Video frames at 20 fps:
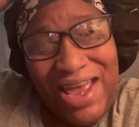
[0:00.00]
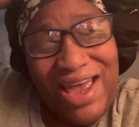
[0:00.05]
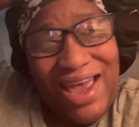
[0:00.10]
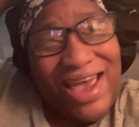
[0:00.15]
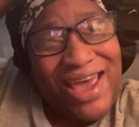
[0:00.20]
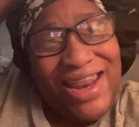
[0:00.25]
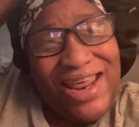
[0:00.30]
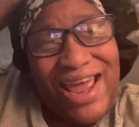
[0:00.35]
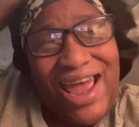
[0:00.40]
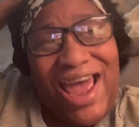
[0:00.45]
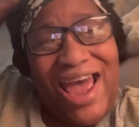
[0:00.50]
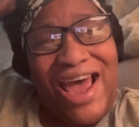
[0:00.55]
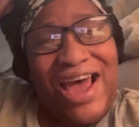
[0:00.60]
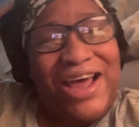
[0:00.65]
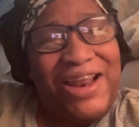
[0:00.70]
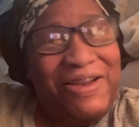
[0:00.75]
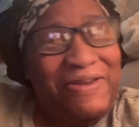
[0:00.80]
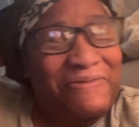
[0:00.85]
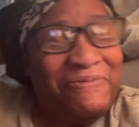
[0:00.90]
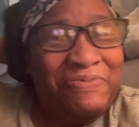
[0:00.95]
And he
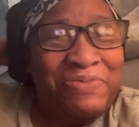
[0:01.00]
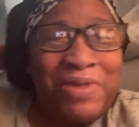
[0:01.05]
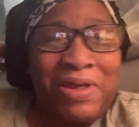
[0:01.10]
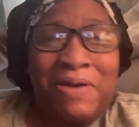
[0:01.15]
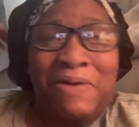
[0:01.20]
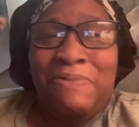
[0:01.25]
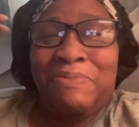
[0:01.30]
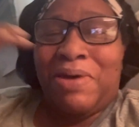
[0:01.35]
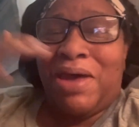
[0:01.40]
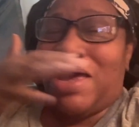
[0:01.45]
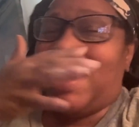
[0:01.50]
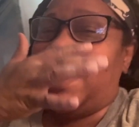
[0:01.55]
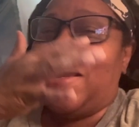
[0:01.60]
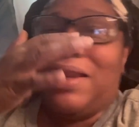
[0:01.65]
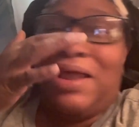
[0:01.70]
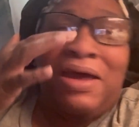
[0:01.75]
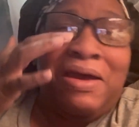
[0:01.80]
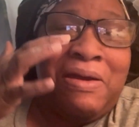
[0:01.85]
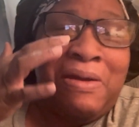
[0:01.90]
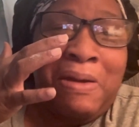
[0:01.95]
had
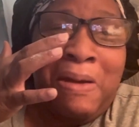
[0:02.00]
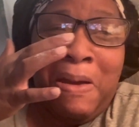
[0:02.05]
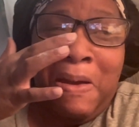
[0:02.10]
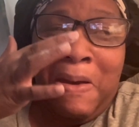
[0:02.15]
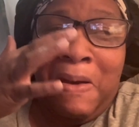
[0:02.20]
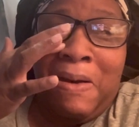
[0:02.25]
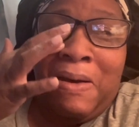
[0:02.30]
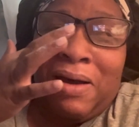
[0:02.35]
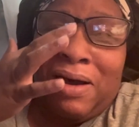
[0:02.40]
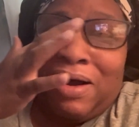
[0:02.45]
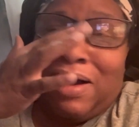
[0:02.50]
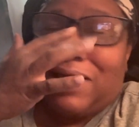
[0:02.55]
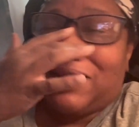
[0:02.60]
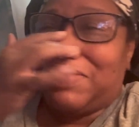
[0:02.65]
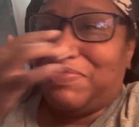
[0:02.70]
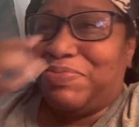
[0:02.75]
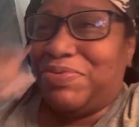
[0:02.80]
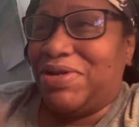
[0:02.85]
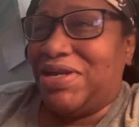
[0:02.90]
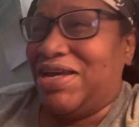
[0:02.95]
paint all
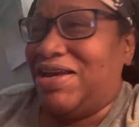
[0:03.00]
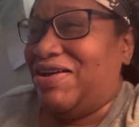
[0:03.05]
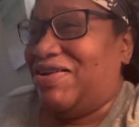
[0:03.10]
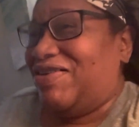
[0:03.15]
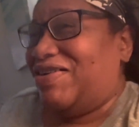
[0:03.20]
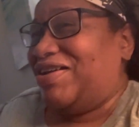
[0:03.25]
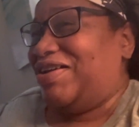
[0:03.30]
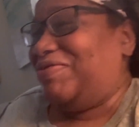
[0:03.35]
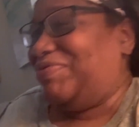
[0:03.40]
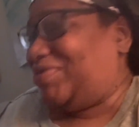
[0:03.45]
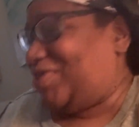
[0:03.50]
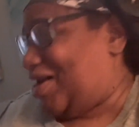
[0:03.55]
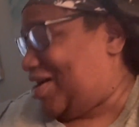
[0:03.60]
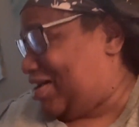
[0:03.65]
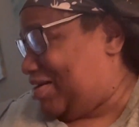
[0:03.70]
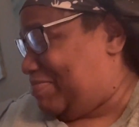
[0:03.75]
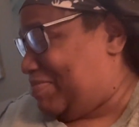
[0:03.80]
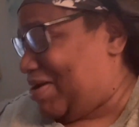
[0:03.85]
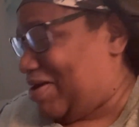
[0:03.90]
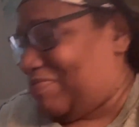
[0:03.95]
up in here, and he was talking
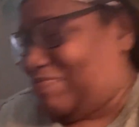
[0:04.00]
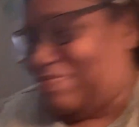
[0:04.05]
about